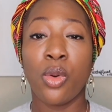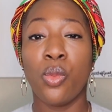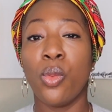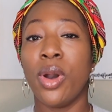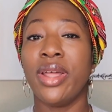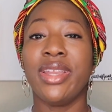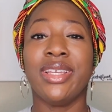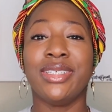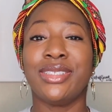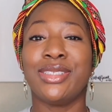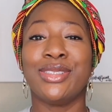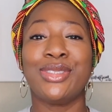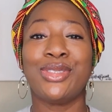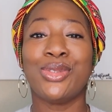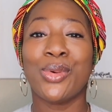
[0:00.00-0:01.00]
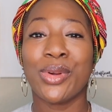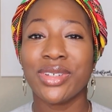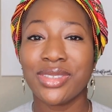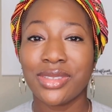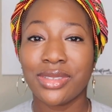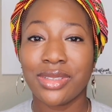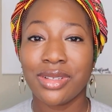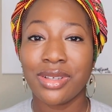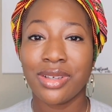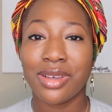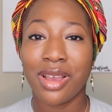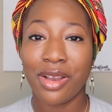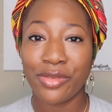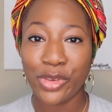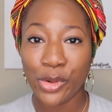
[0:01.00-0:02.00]
What is the source
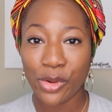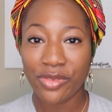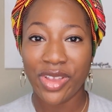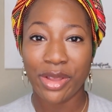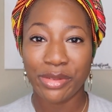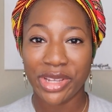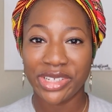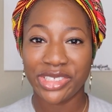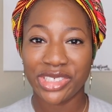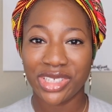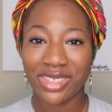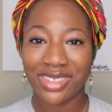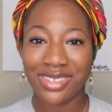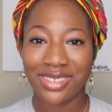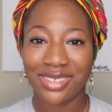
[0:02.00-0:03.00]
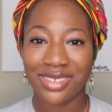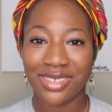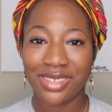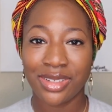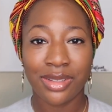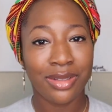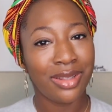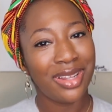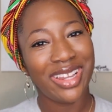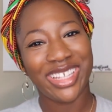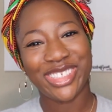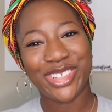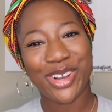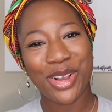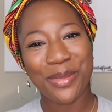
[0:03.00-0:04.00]
of your foundation?
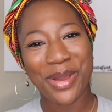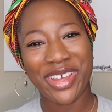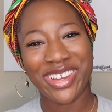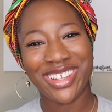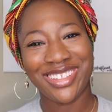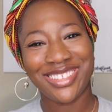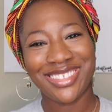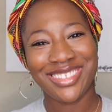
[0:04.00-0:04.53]
Let's talk about it.